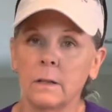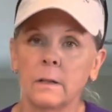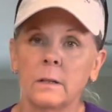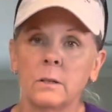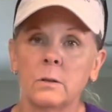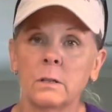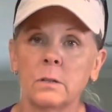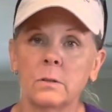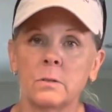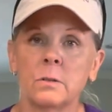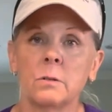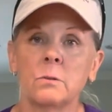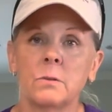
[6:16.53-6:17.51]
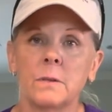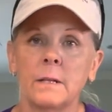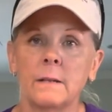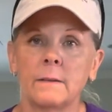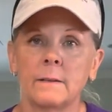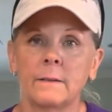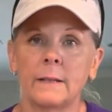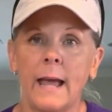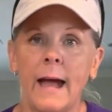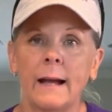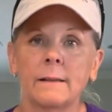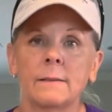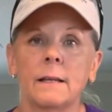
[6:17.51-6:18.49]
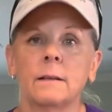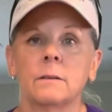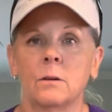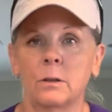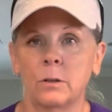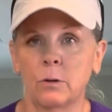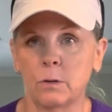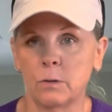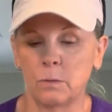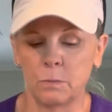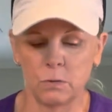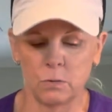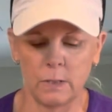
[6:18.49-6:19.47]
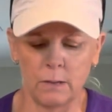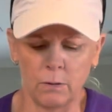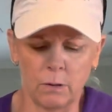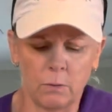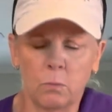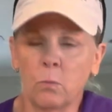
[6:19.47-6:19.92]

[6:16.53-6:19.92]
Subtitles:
You can just use these as an accent on your Christmas tree or